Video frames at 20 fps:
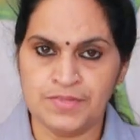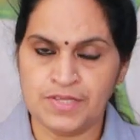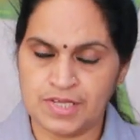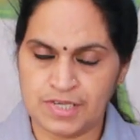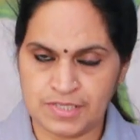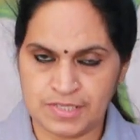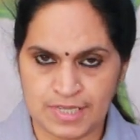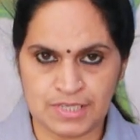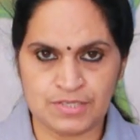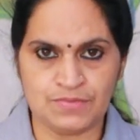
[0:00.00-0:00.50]

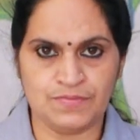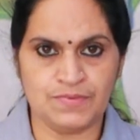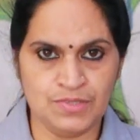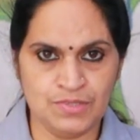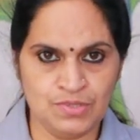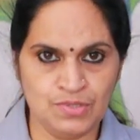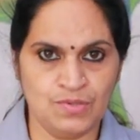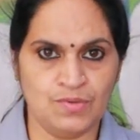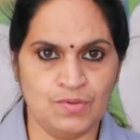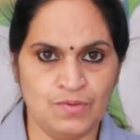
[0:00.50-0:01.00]
In that
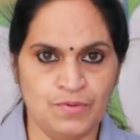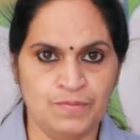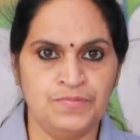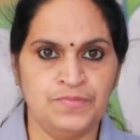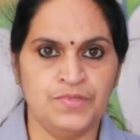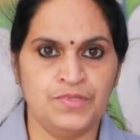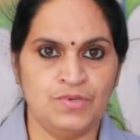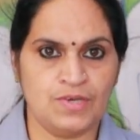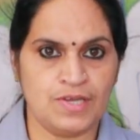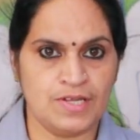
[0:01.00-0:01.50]
window
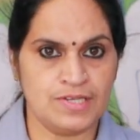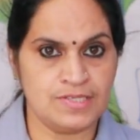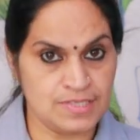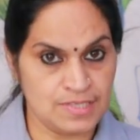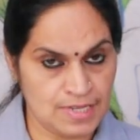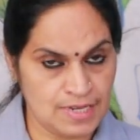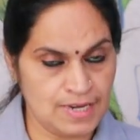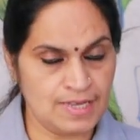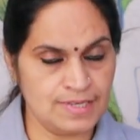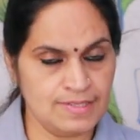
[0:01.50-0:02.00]
you can
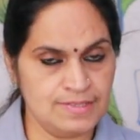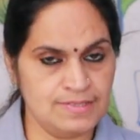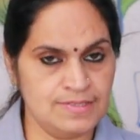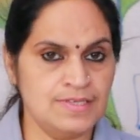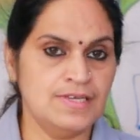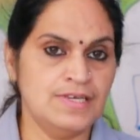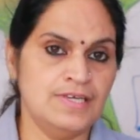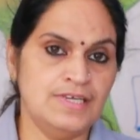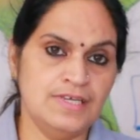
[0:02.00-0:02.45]
select